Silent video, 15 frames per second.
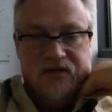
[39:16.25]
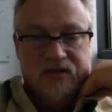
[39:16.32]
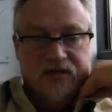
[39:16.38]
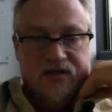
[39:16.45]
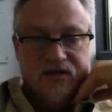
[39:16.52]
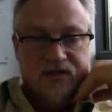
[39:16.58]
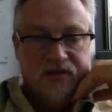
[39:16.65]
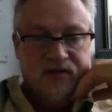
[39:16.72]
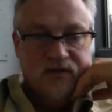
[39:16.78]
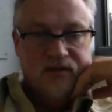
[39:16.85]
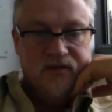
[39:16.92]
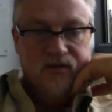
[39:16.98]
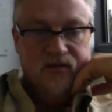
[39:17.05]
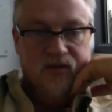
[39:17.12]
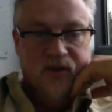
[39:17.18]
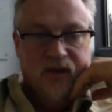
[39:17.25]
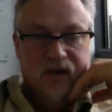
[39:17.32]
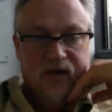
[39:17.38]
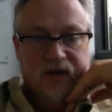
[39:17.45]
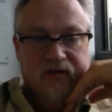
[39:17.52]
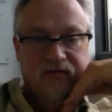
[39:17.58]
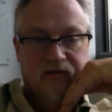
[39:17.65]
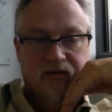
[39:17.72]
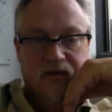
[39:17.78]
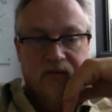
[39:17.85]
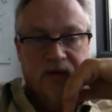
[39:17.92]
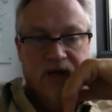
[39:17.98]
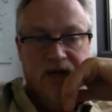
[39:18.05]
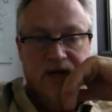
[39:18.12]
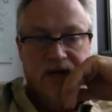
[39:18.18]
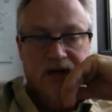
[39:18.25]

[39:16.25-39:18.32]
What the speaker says: just weirdly formatted.